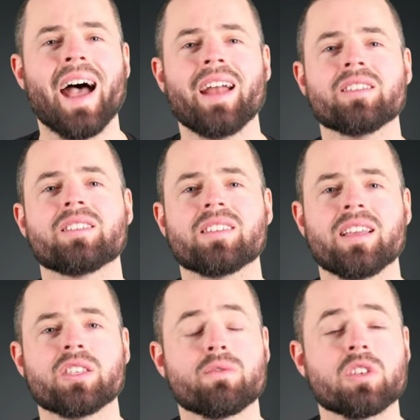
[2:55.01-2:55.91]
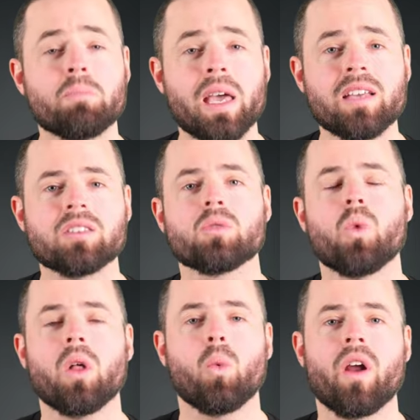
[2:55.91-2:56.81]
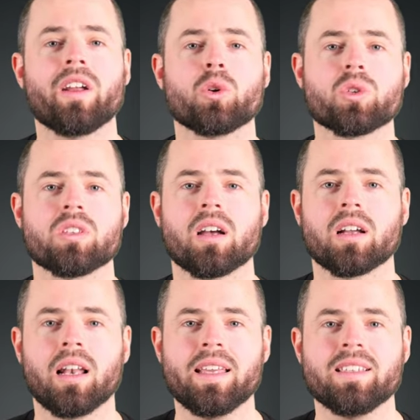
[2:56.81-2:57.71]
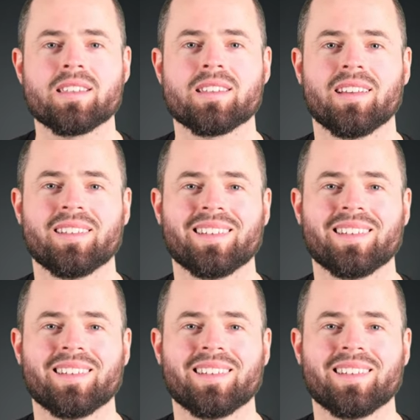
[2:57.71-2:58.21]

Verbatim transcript: added sense of space while wearing your snug cleats.